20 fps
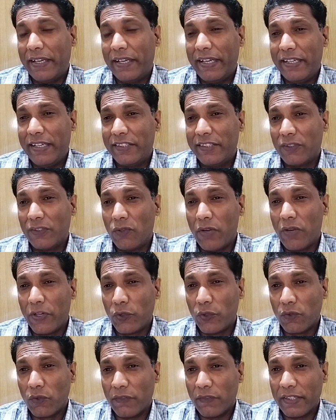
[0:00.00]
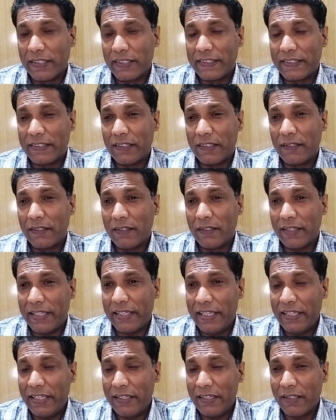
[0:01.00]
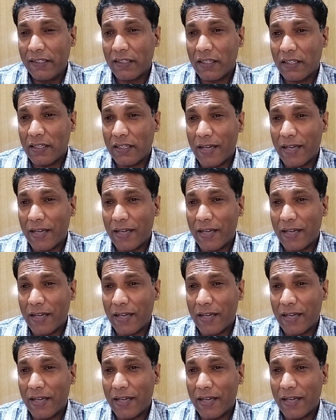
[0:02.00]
is going to worsen in